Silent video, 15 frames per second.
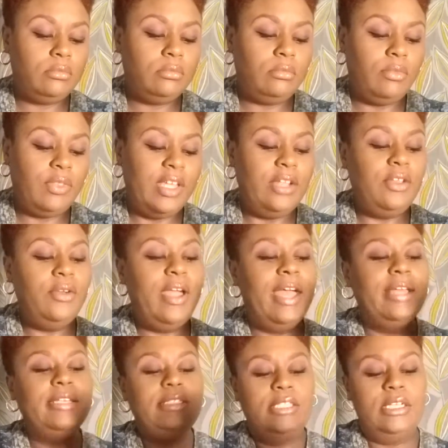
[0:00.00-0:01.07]
Then you
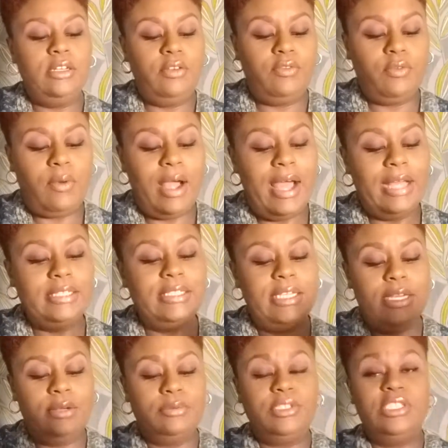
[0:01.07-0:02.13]
had a 10 of Rods
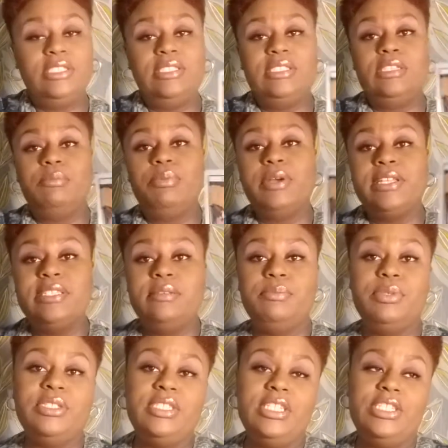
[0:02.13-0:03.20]
here, which is in the present
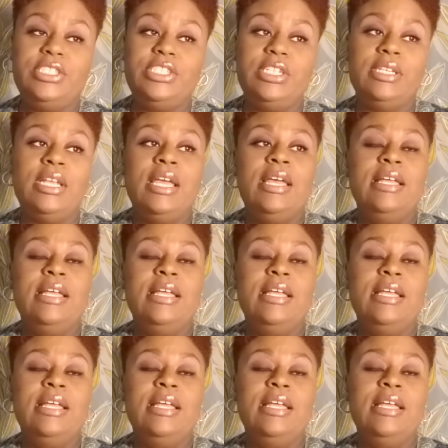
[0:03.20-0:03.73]
position.